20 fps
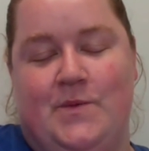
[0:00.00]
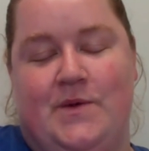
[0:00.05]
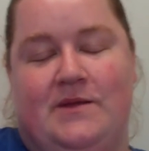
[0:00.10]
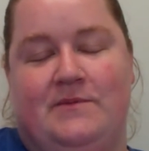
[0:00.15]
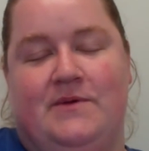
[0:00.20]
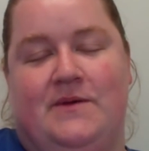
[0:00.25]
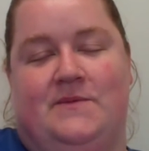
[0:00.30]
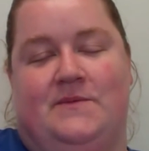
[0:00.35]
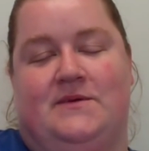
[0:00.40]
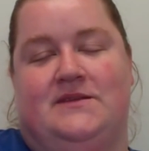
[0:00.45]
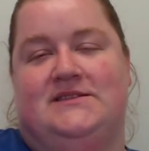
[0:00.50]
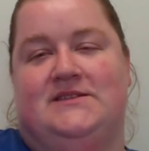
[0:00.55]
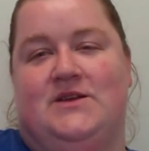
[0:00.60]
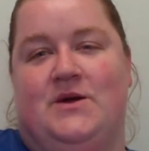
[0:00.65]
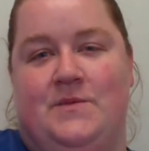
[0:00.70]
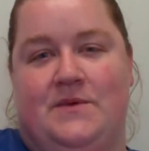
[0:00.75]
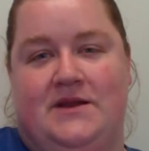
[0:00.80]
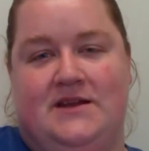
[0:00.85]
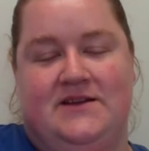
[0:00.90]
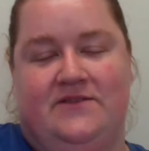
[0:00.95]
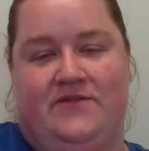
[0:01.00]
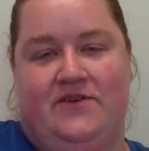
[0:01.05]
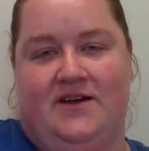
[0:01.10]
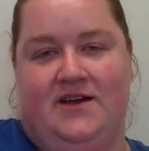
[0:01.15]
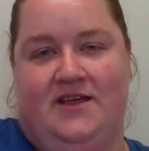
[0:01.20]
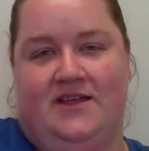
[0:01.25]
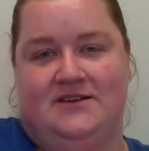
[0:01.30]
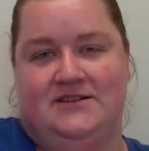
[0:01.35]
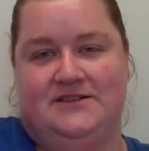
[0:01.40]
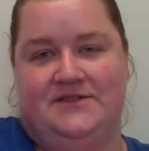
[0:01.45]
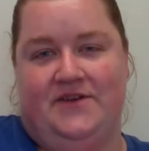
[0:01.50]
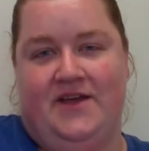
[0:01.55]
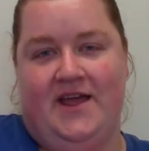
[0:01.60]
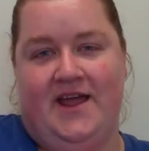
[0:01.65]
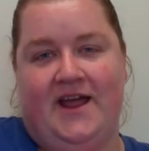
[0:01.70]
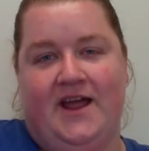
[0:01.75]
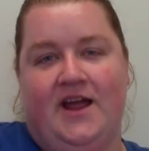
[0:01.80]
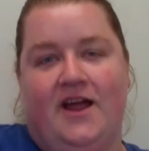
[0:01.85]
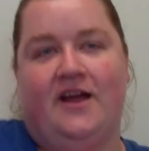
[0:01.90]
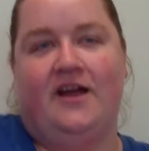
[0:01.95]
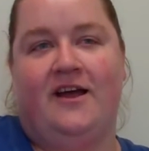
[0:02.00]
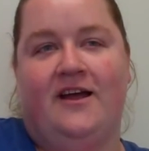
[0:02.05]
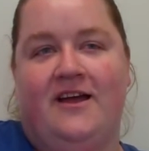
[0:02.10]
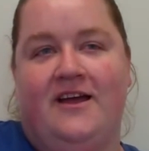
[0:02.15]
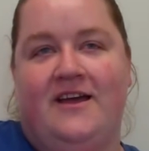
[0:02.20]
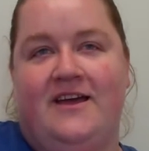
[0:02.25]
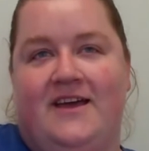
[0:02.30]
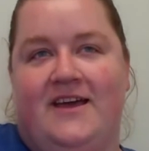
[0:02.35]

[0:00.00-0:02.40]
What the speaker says: many people with so many different colors of hair,